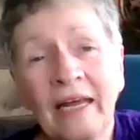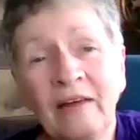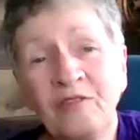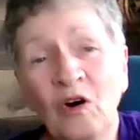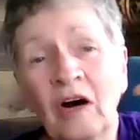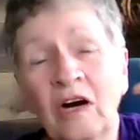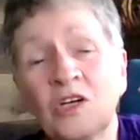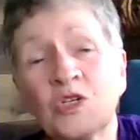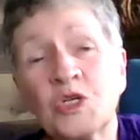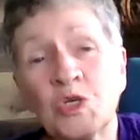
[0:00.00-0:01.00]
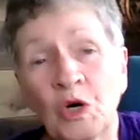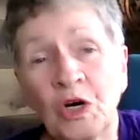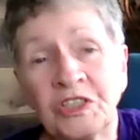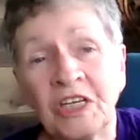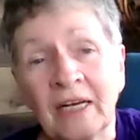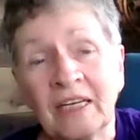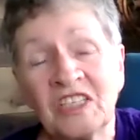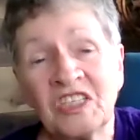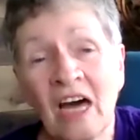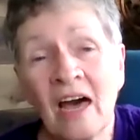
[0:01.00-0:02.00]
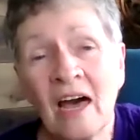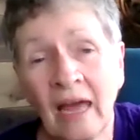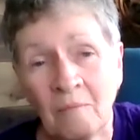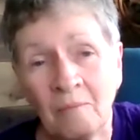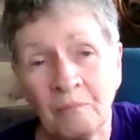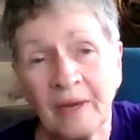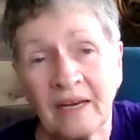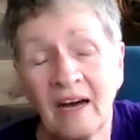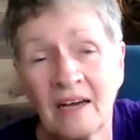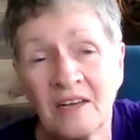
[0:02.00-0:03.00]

for a short time, because